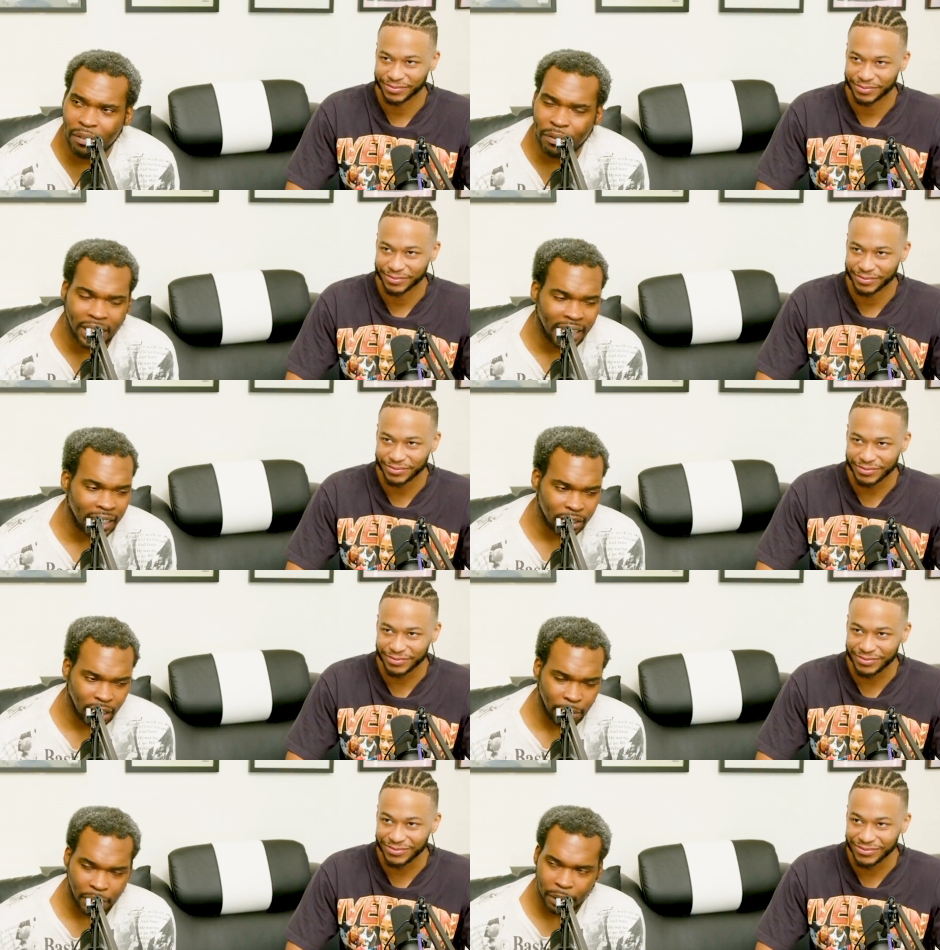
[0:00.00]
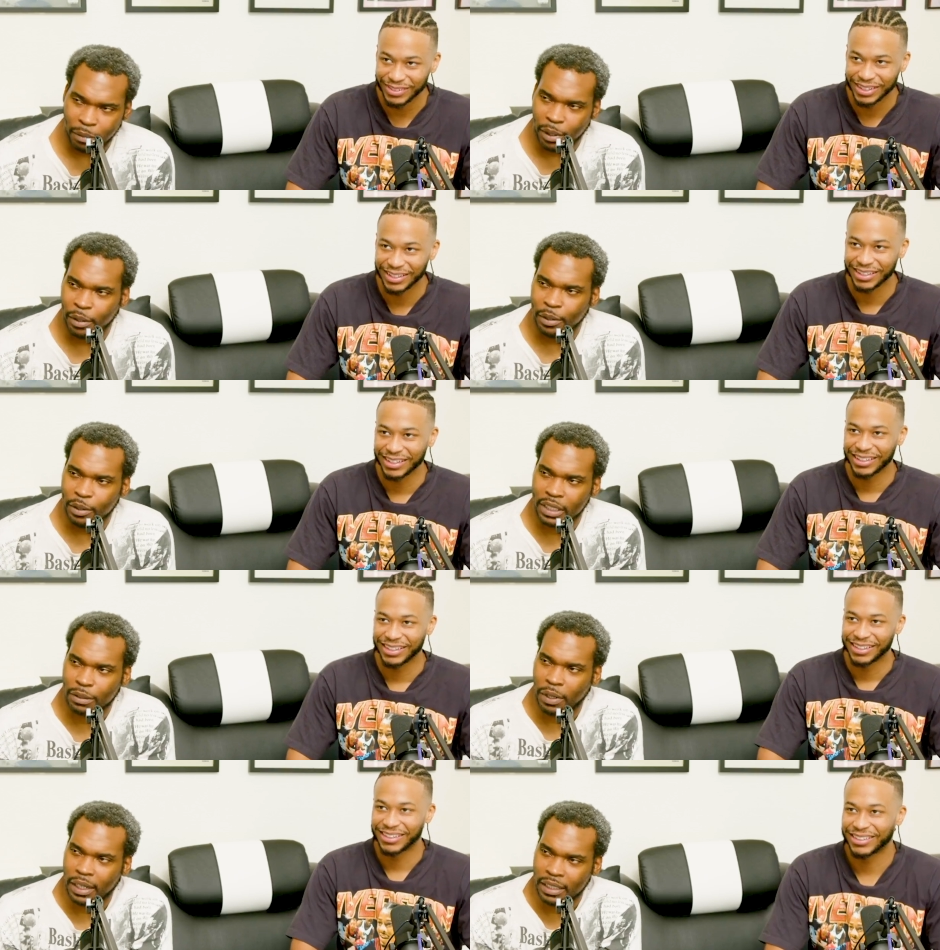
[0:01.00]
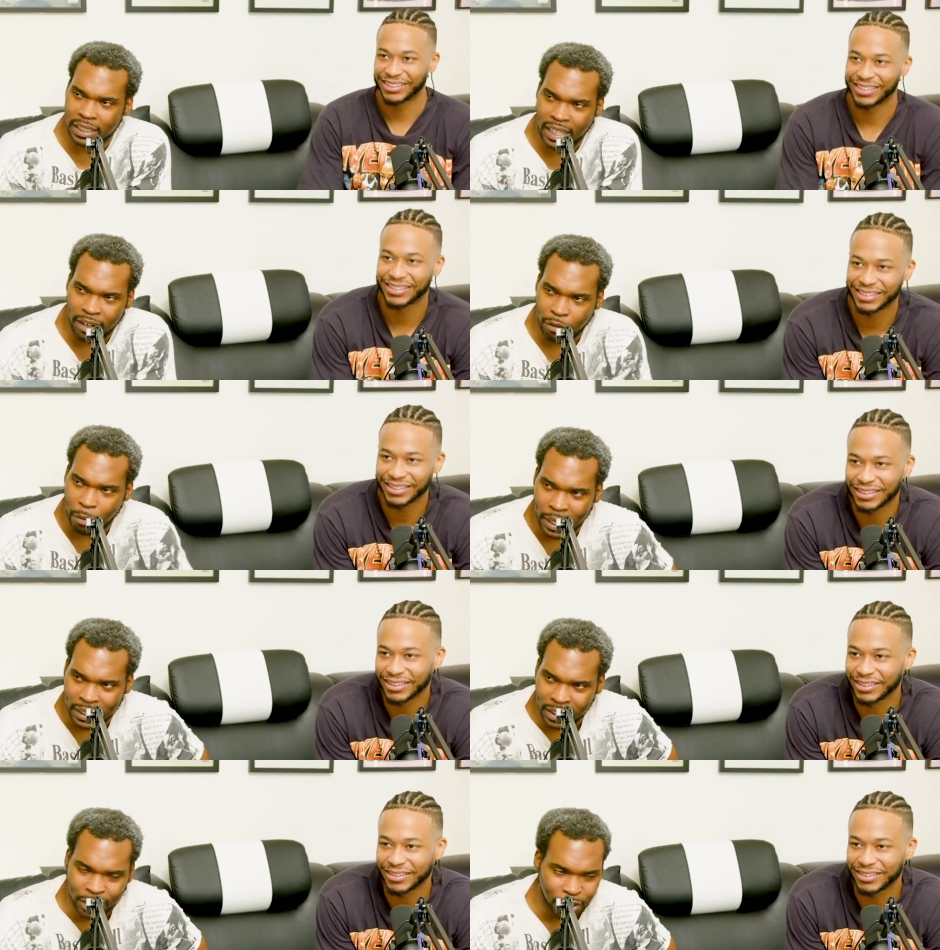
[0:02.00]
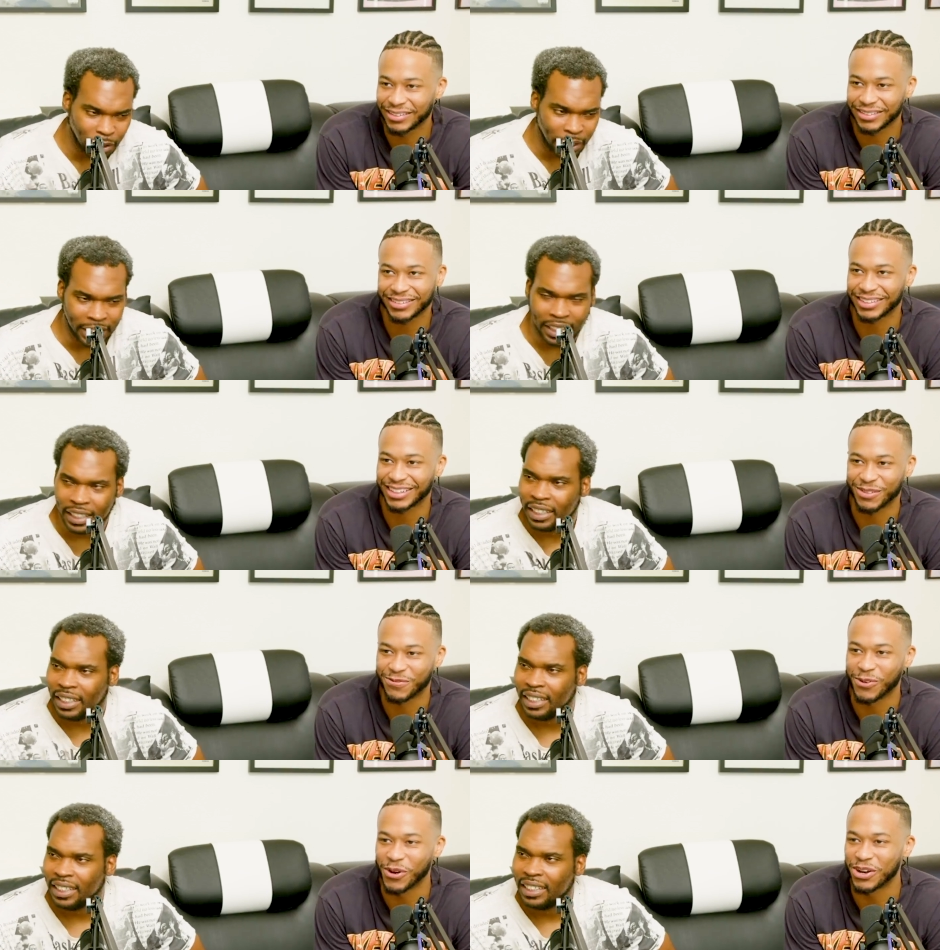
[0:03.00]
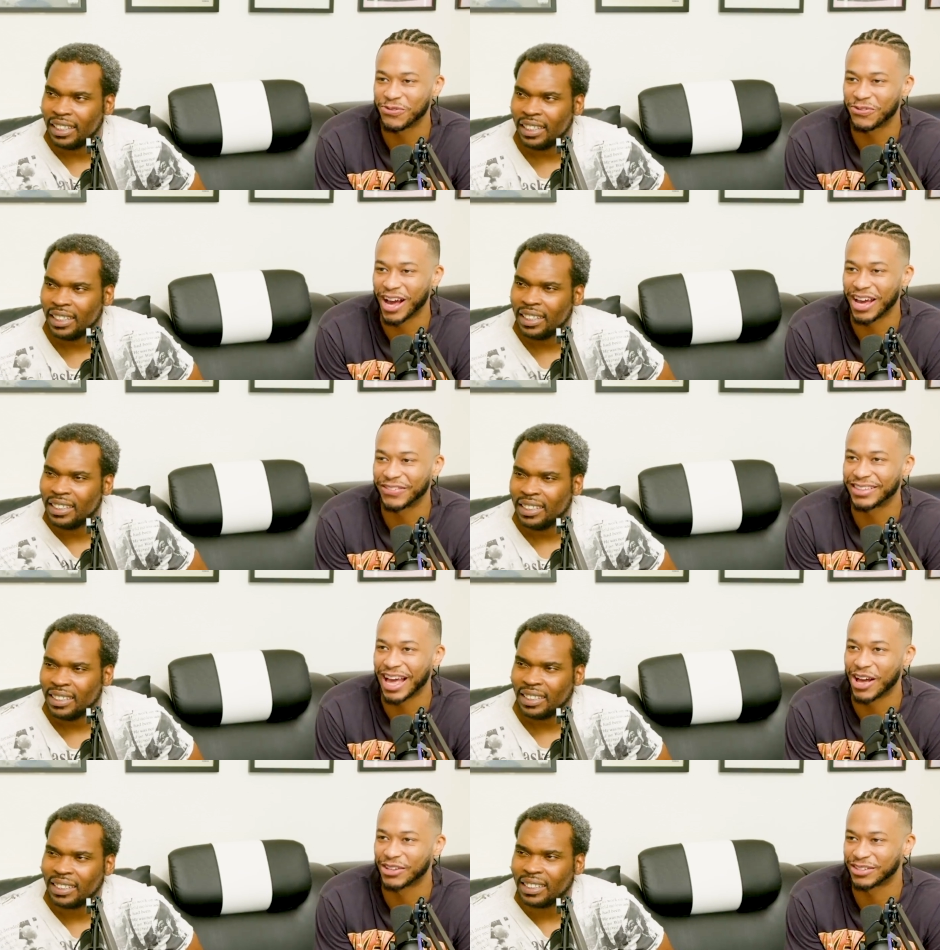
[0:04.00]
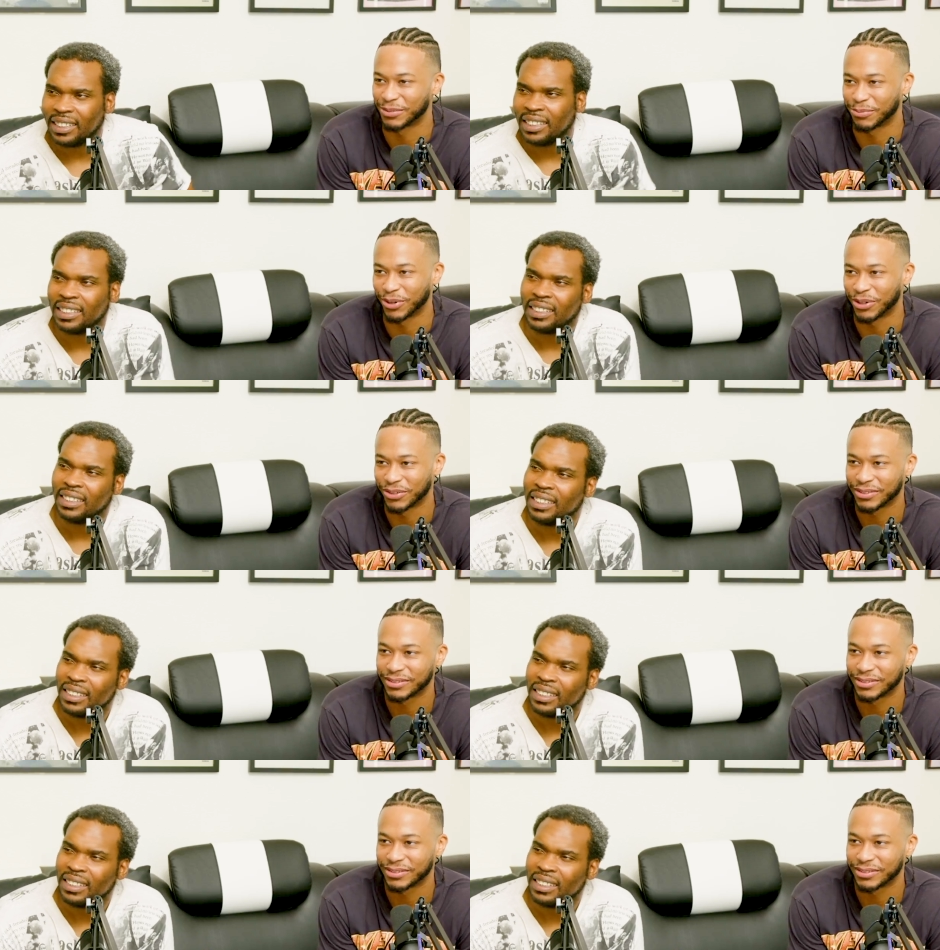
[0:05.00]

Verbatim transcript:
Speaker 1: for that. That's why I'm like, bro. You just went this game
Speaker 2: robots destroyed. Yeah, forty five thousand, bro.